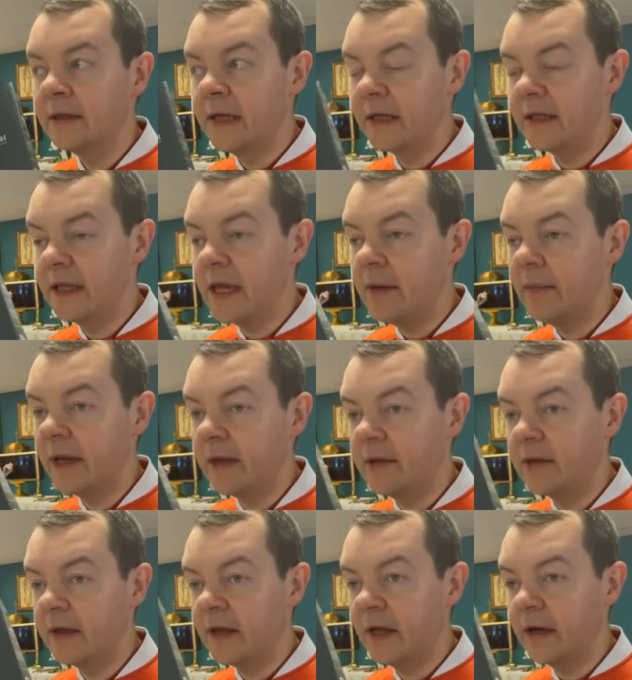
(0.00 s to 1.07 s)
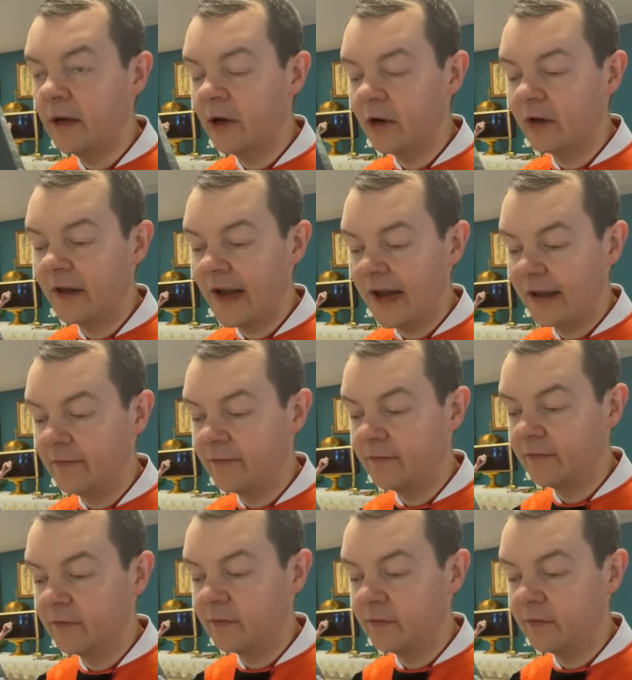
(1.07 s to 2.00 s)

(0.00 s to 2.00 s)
the demons in her life.